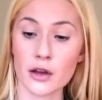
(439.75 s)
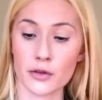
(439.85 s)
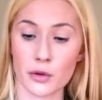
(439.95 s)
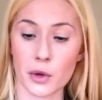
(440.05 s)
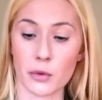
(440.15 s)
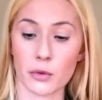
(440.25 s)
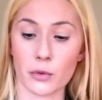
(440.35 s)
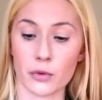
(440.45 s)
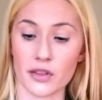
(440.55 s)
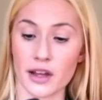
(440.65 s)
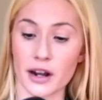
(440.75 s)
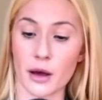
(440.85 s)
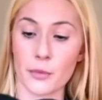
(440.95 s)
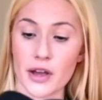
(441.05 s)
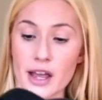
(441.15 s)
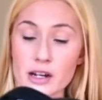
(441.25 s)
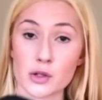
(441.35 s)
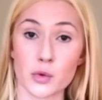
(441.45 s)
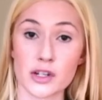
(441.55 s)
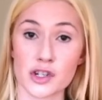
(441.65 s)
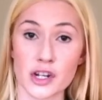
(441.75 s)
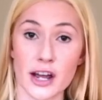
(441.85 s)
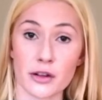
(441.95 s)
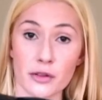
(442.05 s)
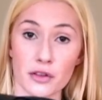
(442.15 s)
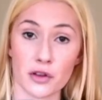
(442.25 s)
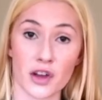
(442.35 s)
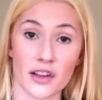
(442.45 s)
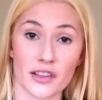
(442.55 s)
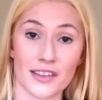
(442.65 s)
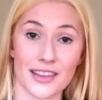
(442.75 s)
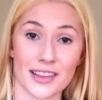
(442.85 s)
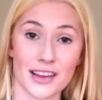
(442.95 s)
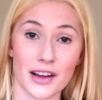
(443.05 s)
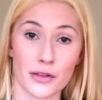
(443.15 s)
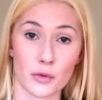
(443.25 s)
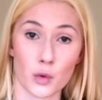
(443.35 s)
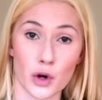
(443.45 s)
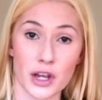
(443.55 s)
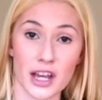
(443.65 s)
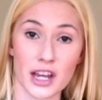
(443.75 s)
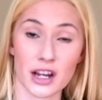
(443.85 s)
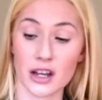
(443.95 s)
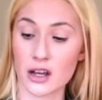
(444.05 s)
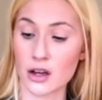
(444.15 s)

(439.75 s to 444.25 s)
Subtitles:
So maybe we will set up a Twitch channel so you guys can see us working